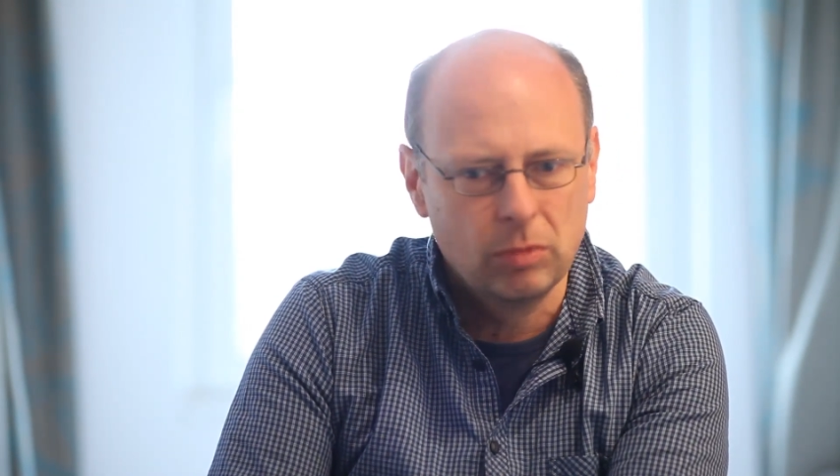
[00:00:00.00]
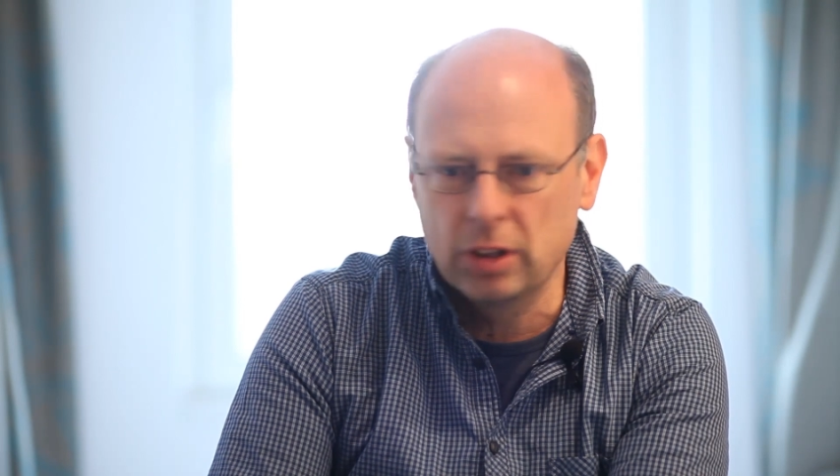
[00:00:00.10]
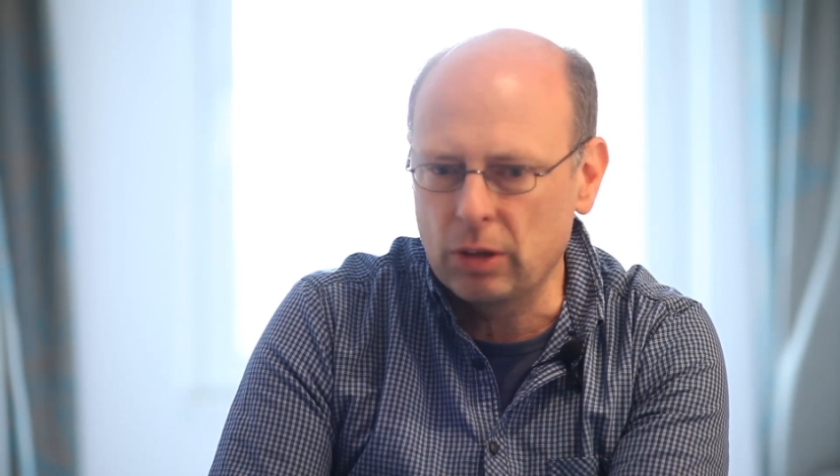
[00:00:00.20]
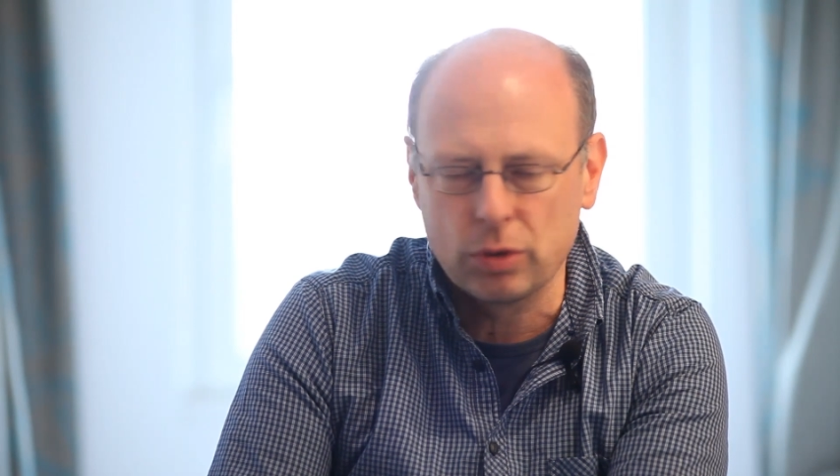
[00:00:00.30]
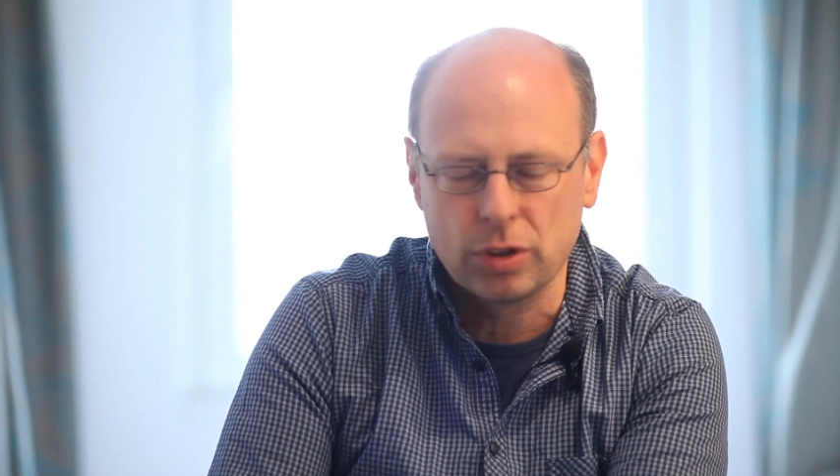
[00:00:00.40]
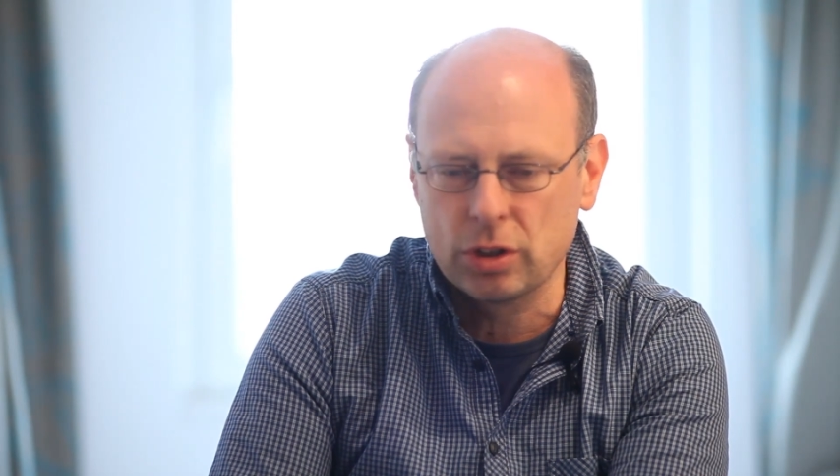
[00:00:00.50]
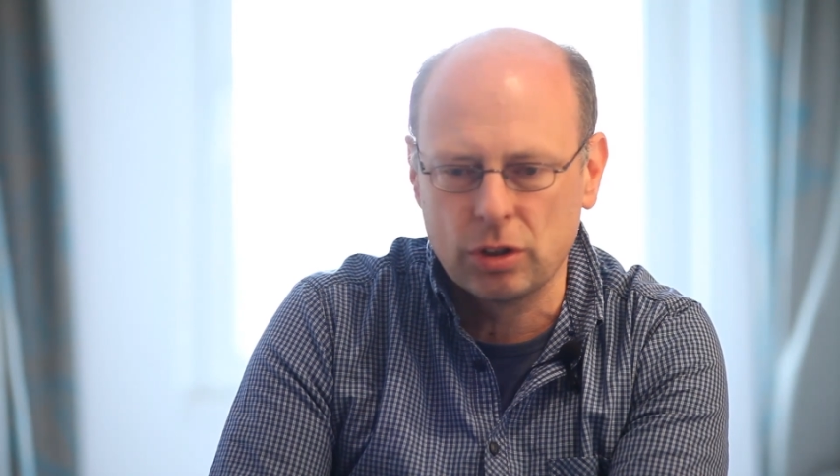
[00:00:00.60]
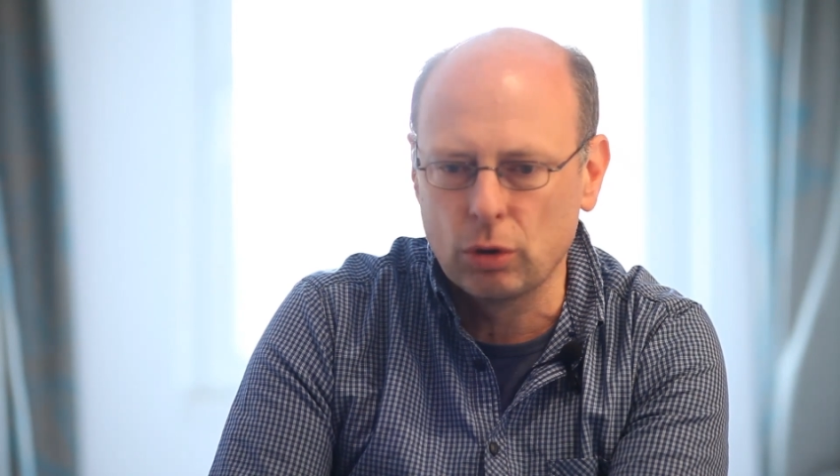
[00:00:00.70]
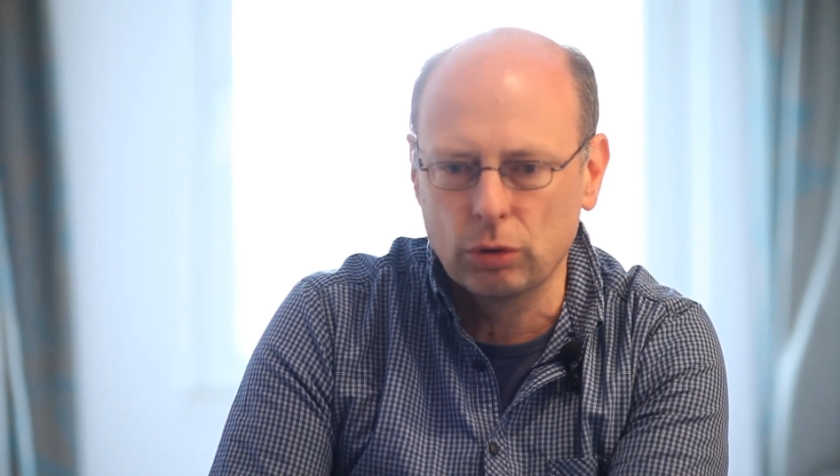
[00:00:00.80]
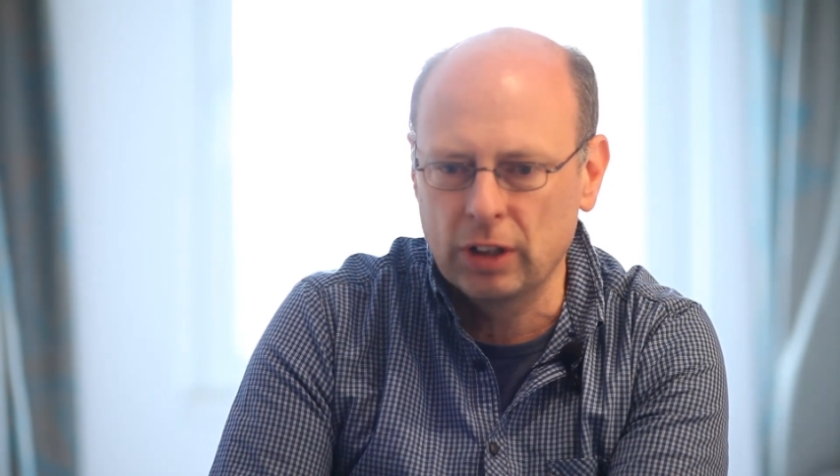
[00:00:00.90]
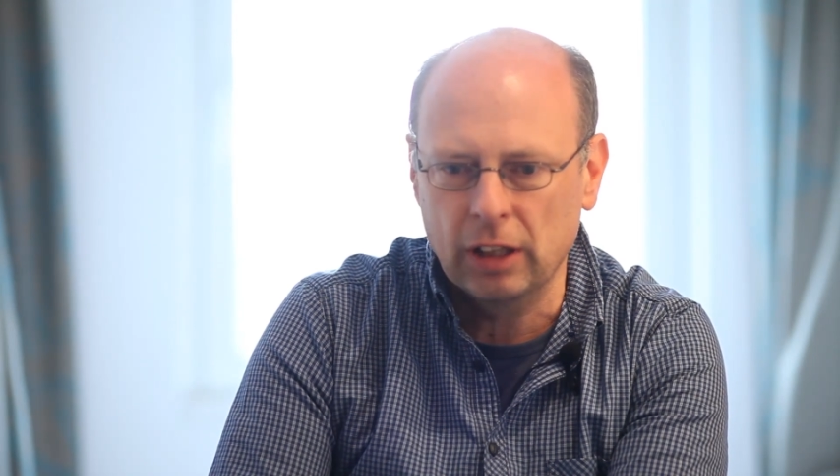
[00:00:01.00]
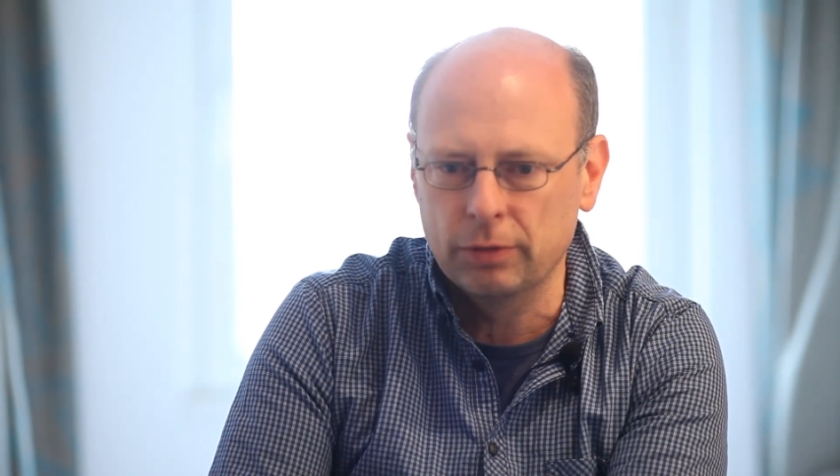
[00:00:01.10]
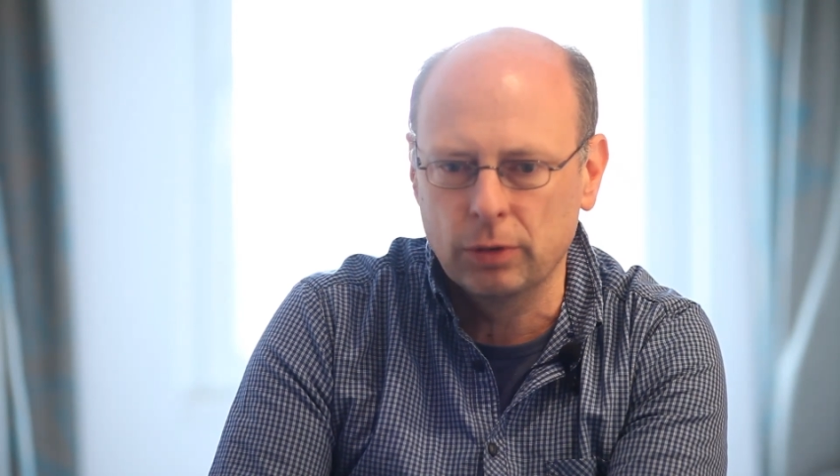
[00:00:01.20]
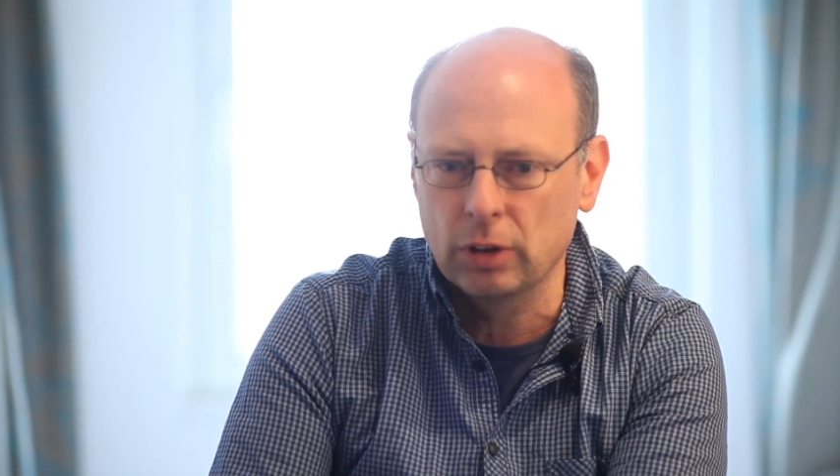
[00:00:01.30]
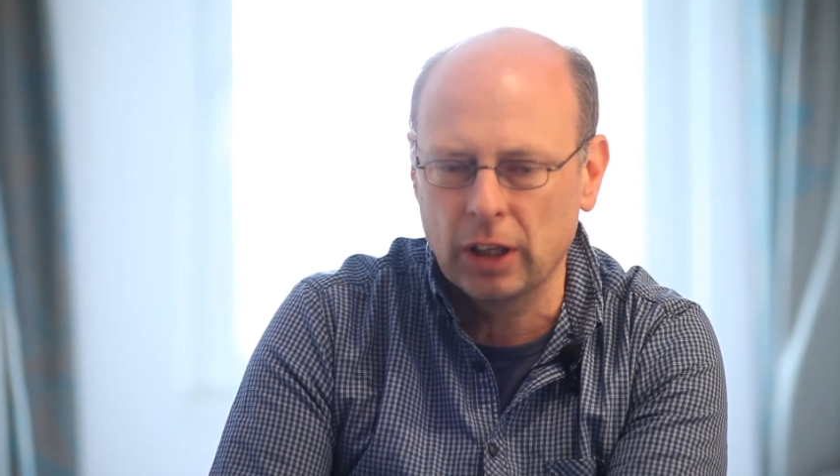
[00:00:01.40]
There was no
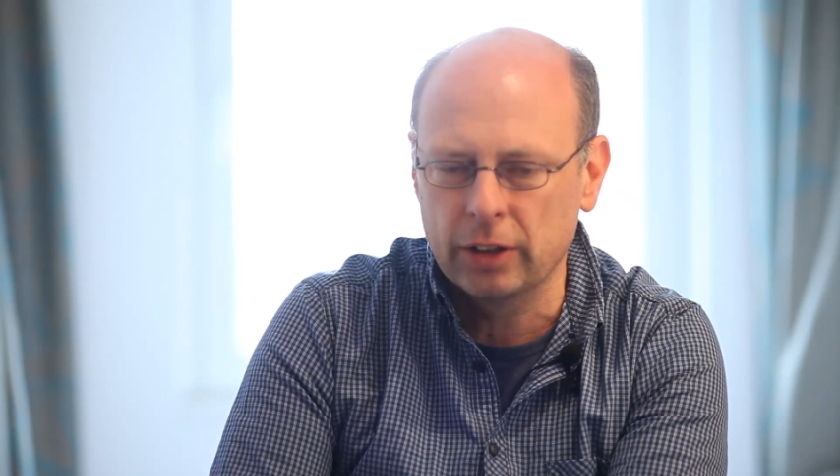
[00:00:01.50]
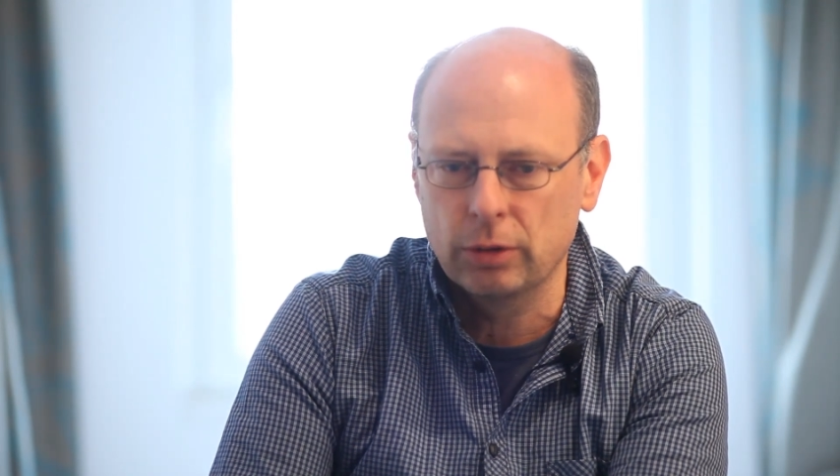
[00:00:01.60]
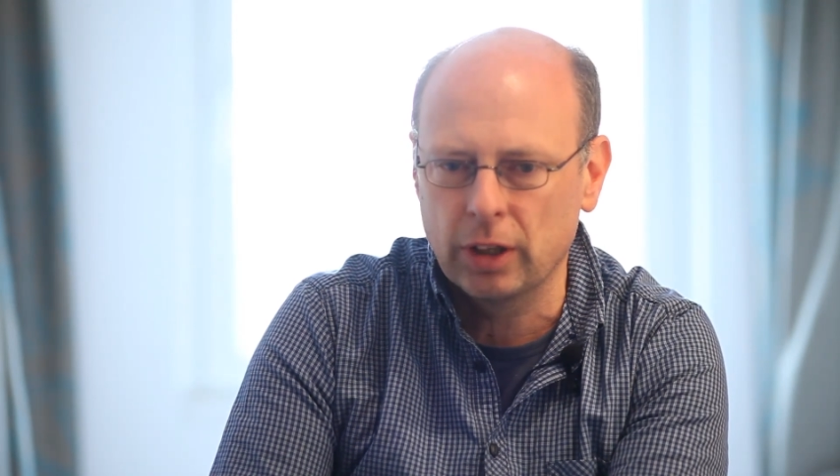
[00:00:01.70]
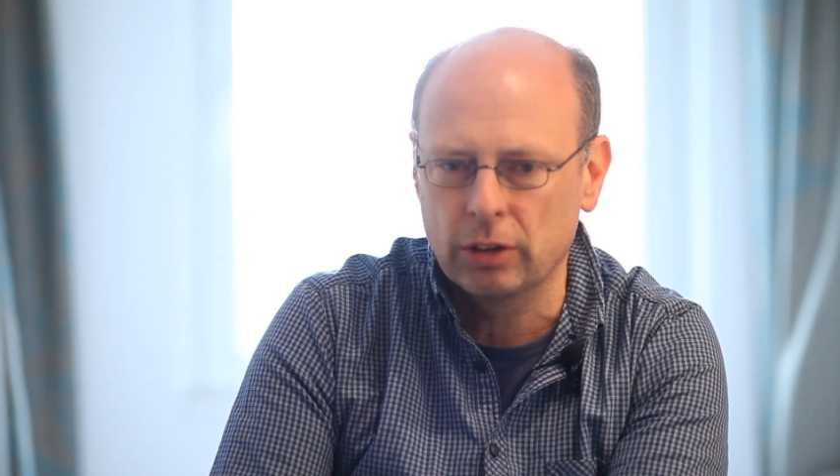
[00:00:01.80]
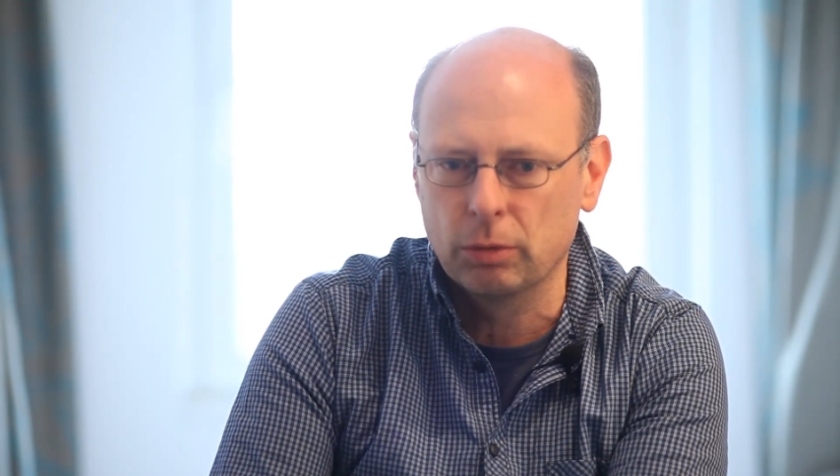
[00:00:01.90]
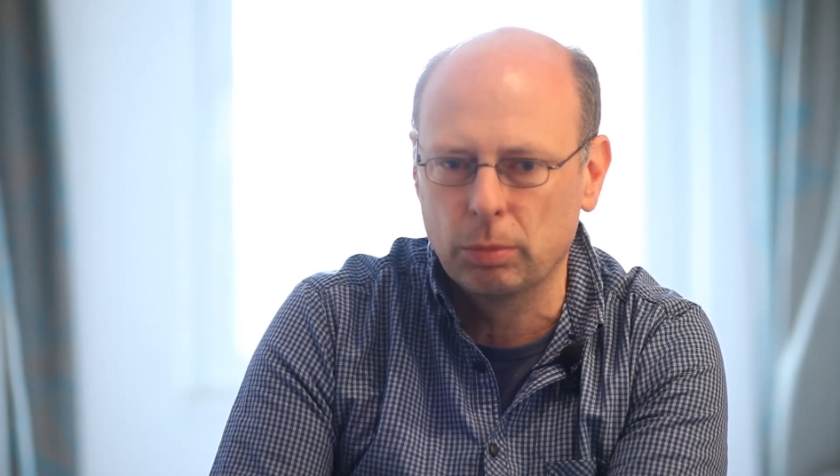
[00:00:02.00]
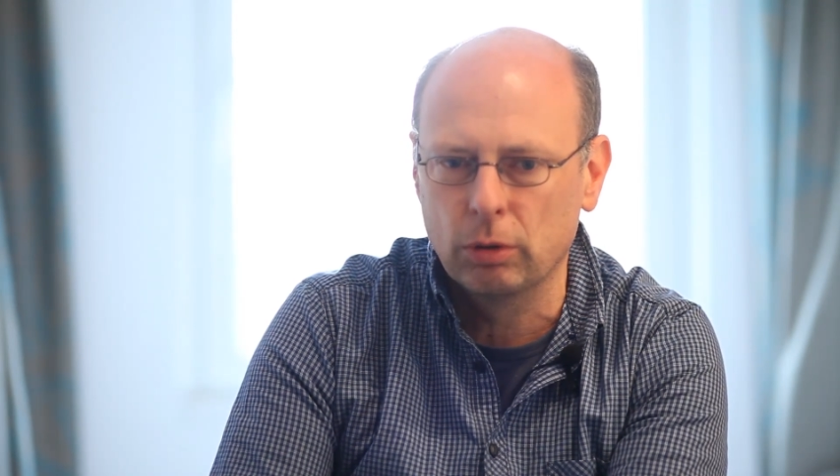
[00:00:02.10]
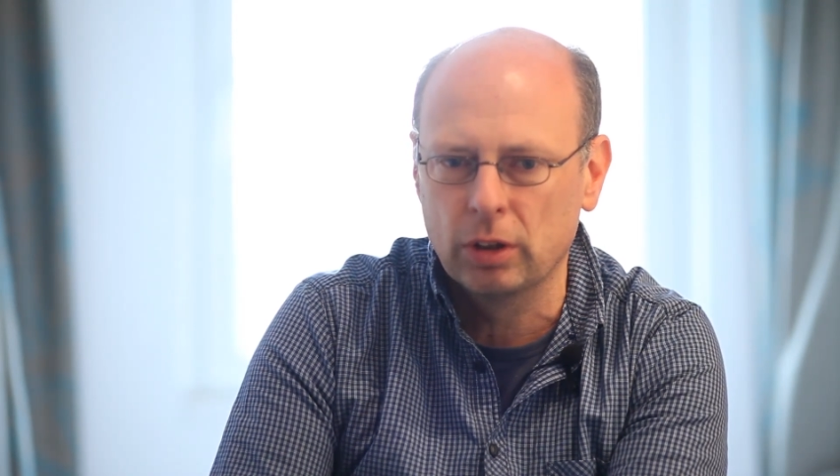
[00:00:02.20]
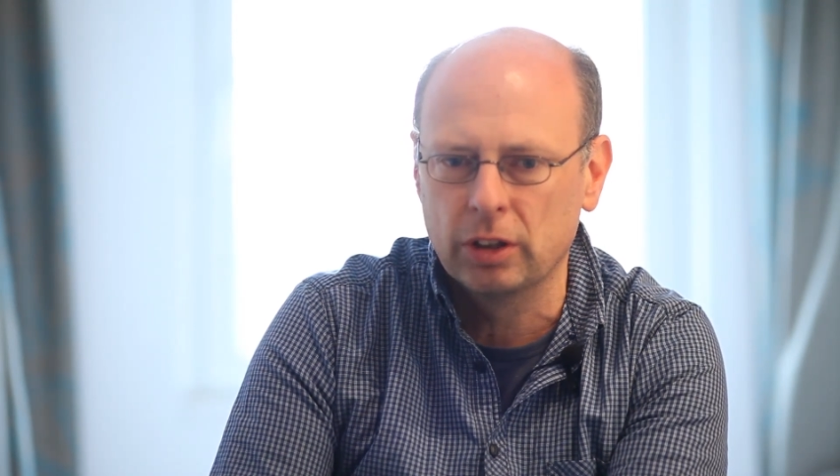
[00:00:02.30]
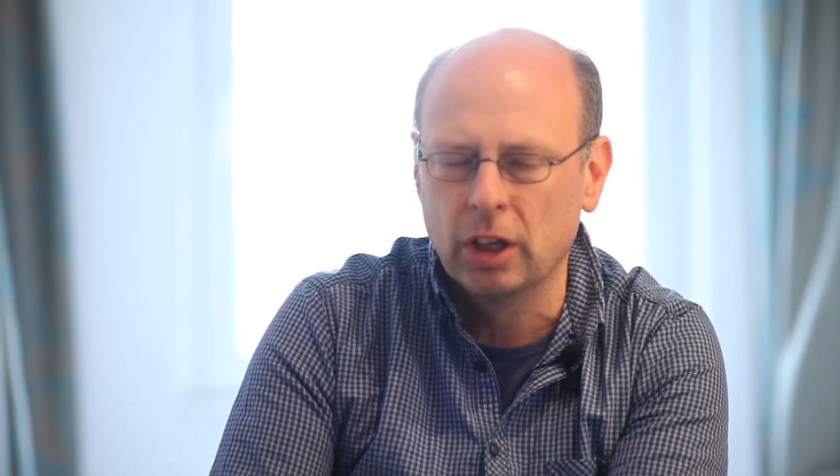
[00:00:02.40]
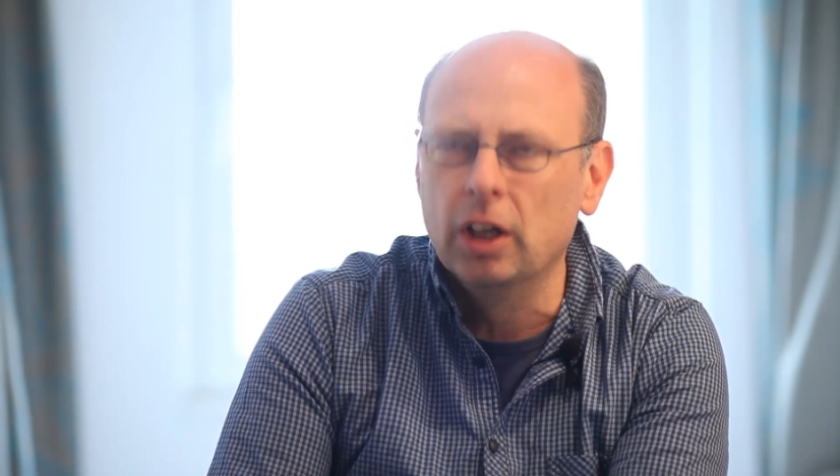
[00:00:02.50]
telephone line to get to Poland,